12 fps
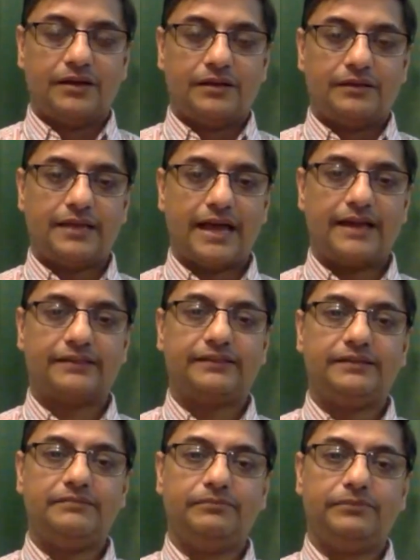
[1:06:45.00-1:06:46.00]
that
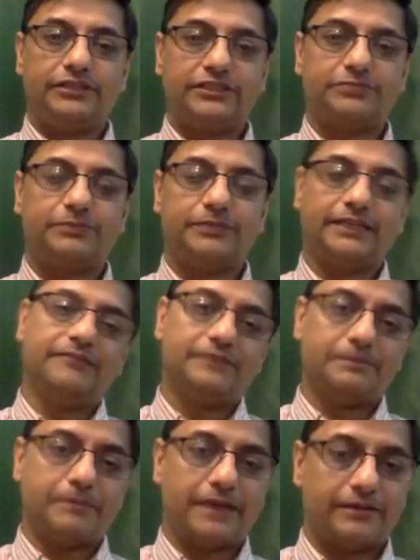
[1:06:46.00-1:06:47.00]
the British became
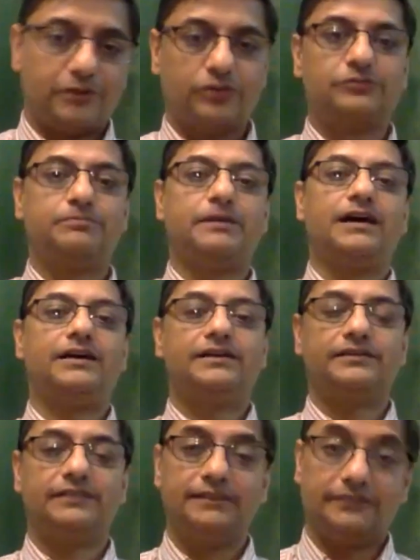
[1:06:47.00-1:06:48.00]
the paramount power
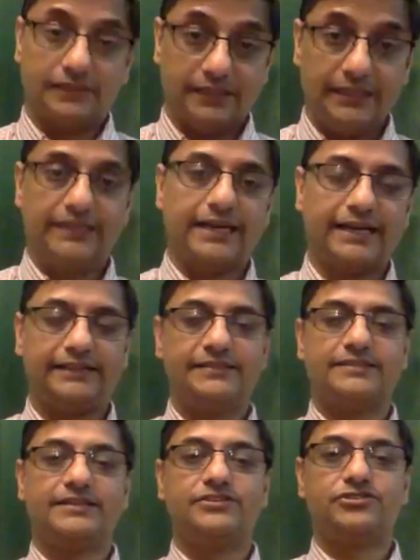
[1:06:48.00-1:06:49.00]
in the early
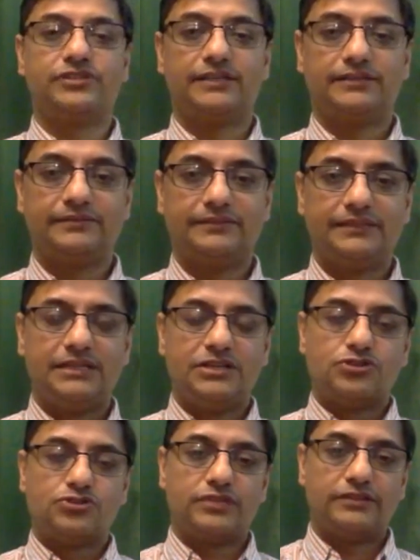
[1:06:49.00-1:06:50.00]
19th century.
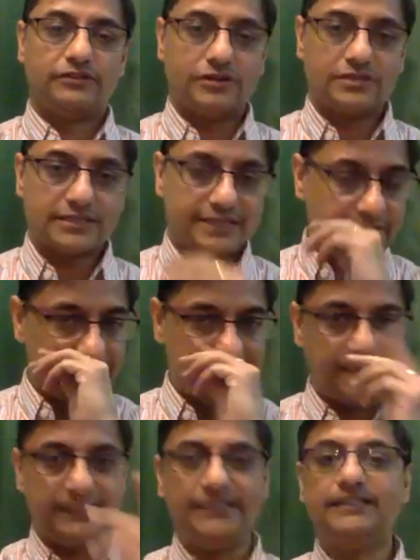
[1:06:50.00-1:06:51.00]
So there was a
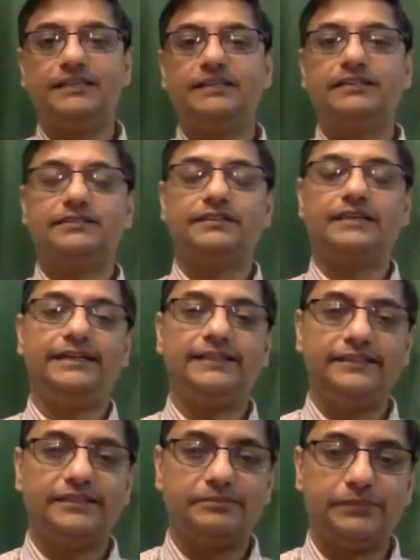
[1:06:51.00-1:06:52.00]
70 year, 80
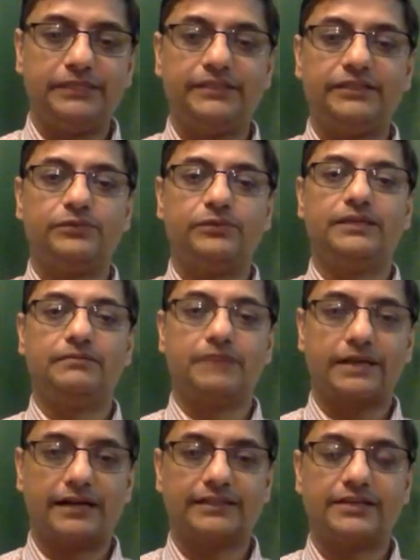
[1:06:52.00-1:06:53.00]
year period where the
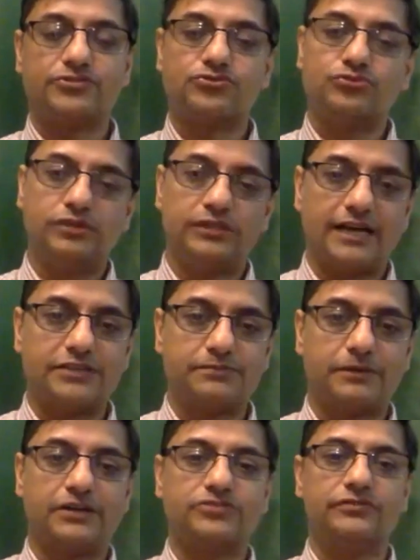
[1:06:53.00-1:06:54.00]
Marathas ruled large
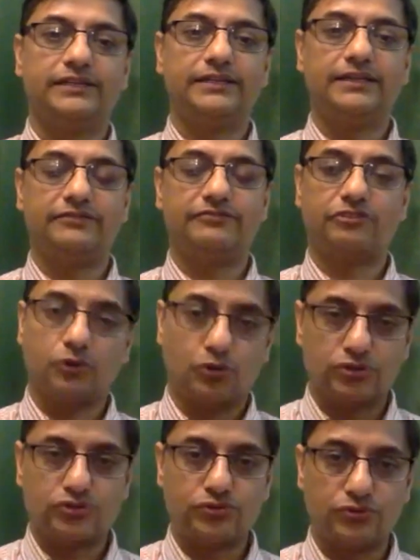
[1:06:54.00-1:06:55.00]
parts of India from
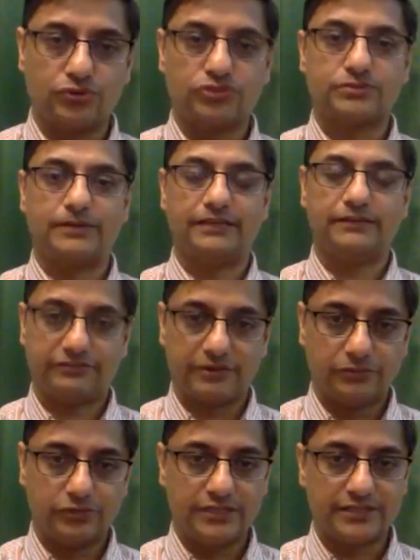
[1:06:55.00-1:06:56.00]
coast to coast, by the way,
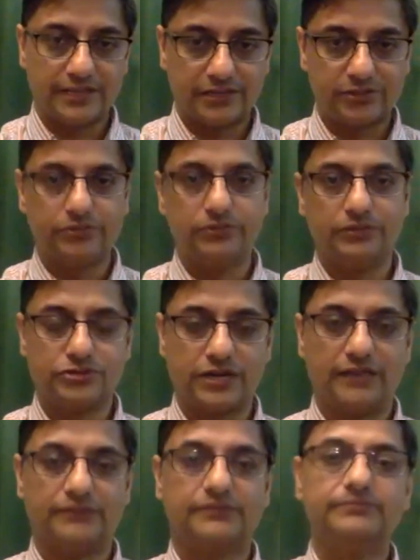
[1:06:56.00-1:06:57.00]
from Odisha to
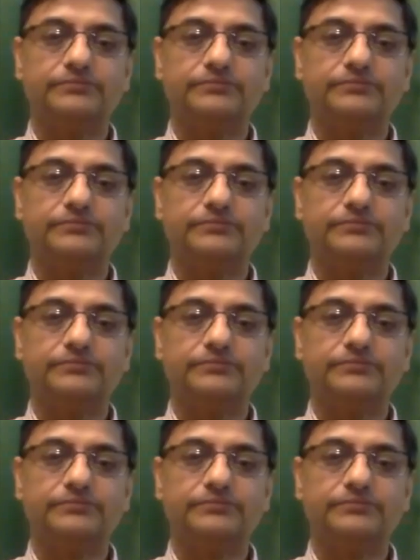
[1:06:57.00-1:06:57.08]
Gujarat.